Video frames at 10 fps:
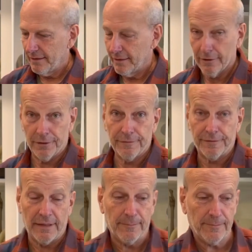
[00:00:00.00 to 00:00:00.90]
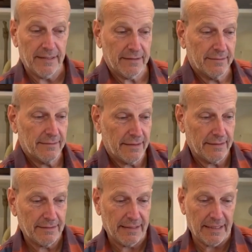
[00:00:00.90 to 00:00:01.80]
learn from
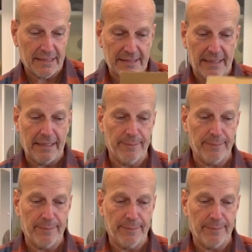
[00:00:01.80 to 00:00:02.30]
and get excited